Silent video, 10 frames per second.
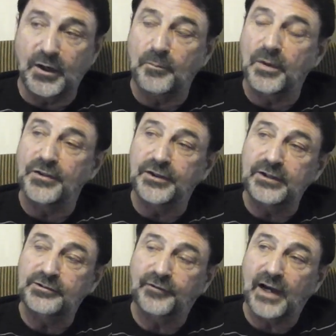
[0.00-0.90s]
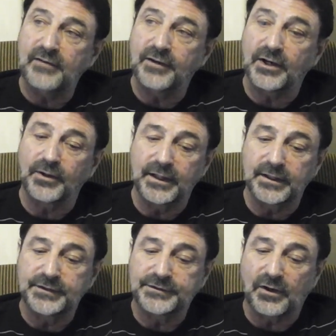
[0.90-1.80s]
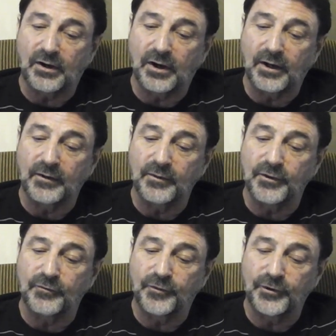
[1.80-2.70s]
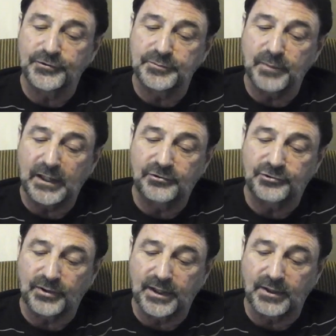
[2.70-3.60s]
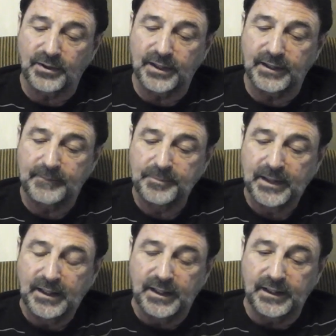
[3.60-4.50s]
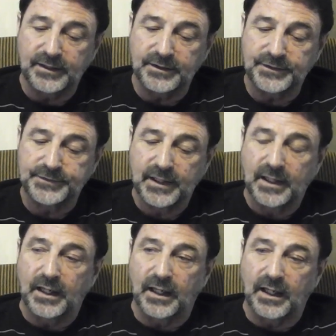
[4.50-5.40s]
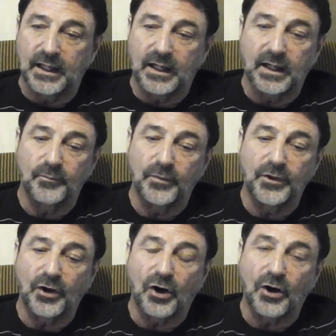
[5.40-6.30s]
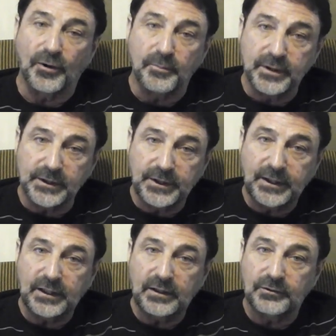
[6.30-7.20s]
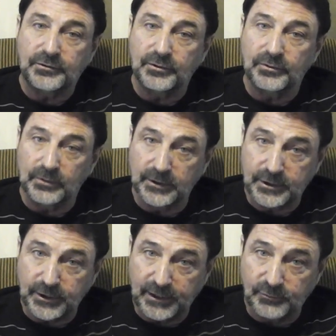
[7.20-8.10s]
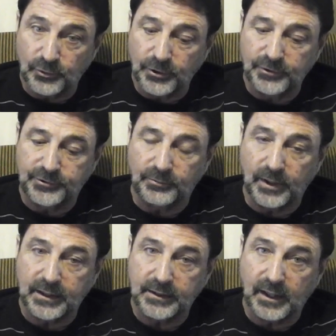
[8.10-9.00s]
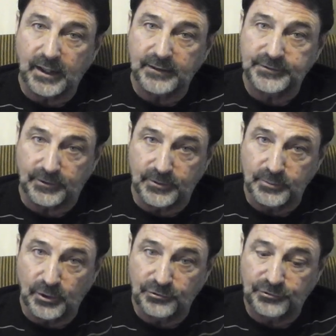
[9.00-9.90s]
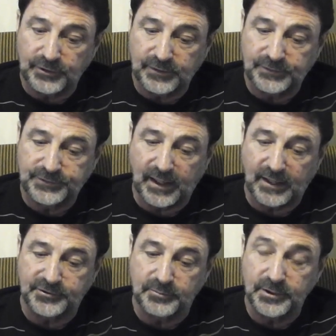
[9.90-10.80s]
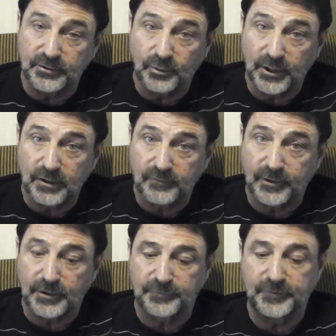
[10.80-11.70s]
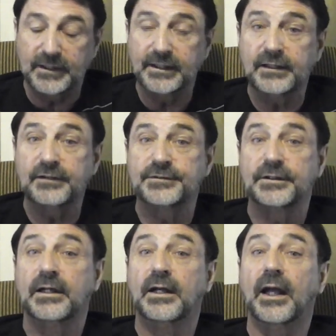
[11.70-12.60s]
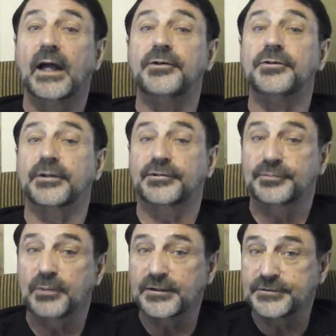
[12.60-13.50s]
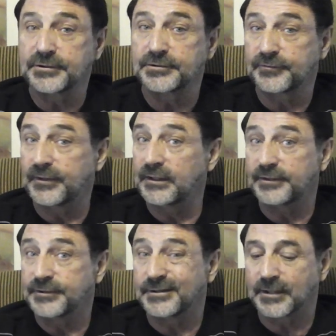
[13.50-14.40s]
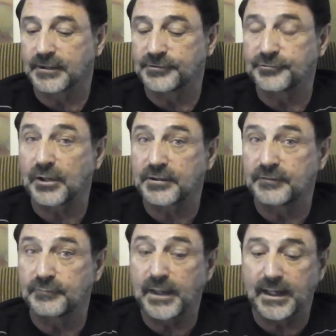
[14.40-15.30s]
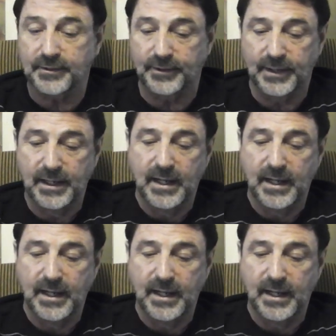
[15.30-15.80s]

these 5 areas are, the first major area is our ability to look inward, to recognize our emotions, and to be aware of our feelings, and to express those feelings in a constructive manner,